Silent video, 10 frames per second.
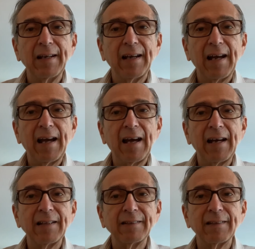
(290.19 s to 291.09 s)

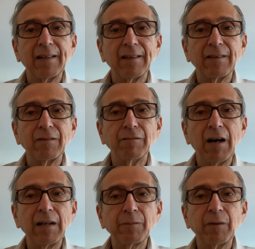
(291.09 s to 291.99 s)
And the
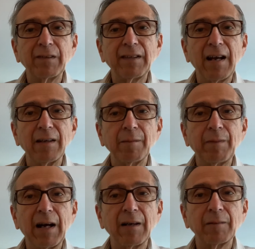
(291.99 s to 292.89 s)
RUT was down
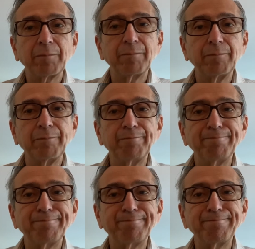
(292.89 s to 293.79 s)
about
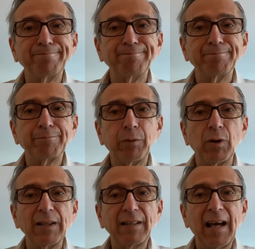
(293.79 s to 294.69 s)

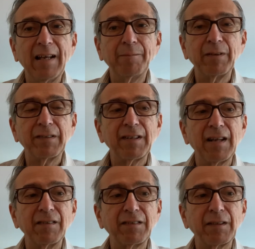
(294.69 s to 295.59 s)

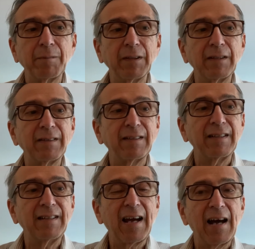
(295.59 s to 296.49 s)
0.8%, similar to the
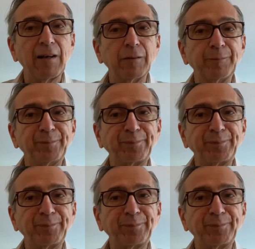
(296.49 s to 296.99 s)
Dow.